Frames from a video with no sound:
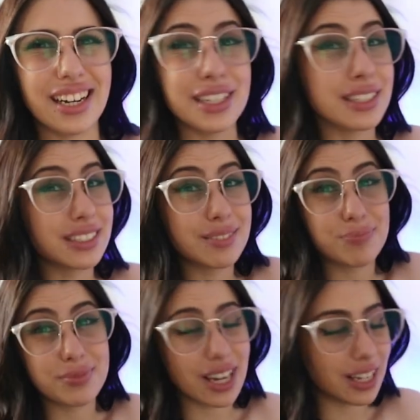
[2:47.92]
Uh,
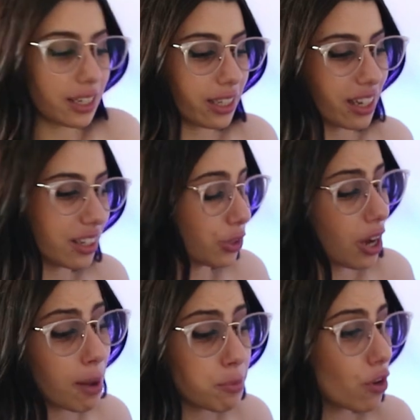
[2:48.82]
yeah, look,
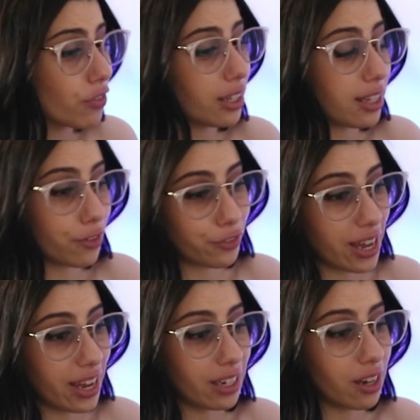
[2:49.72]
I'm not really a
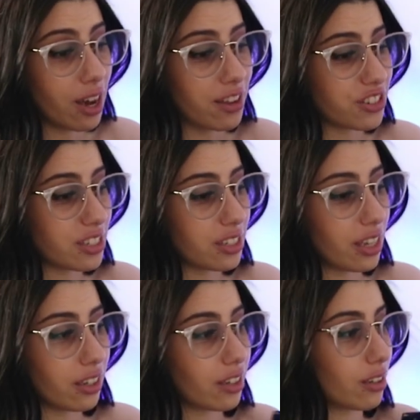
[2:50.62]
fan. I just
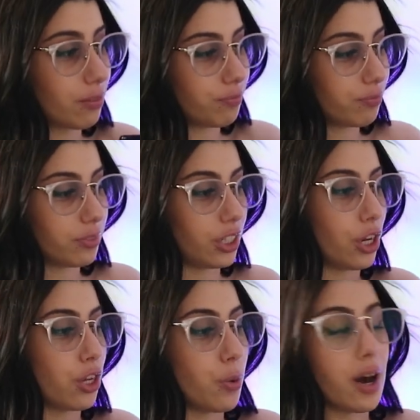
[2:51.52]
think, you
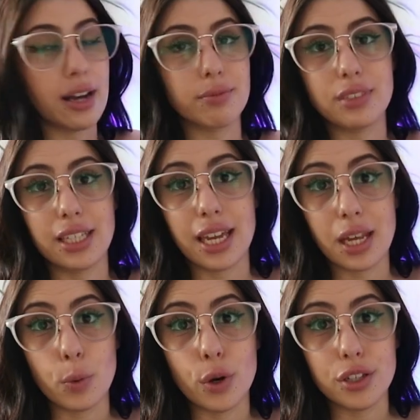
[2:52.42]
know, you aren't
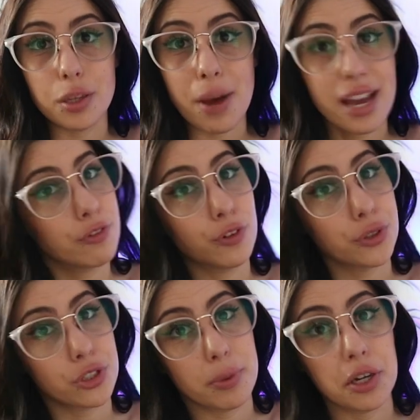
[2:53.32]
getting what you pay
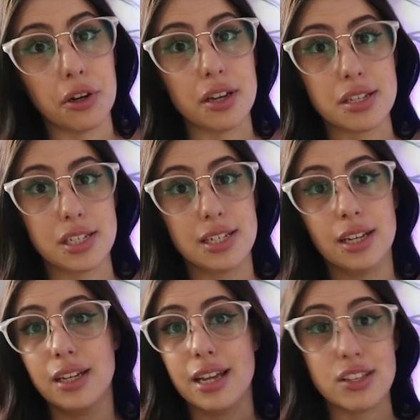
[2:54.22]
for, to be honest.
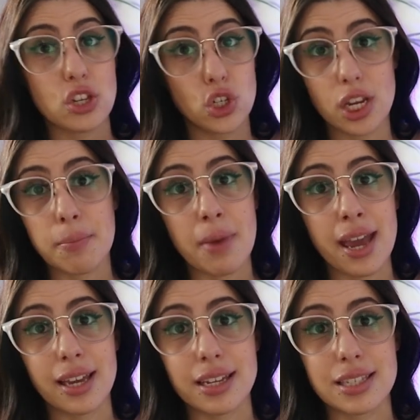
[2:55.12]
It's a cheap
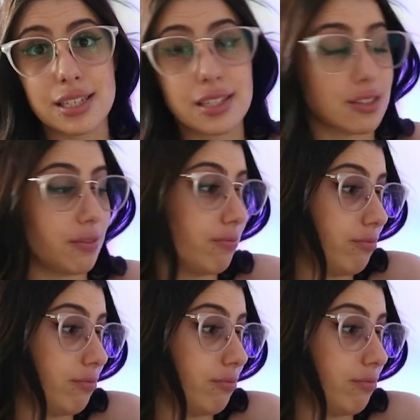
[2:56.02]
make. It's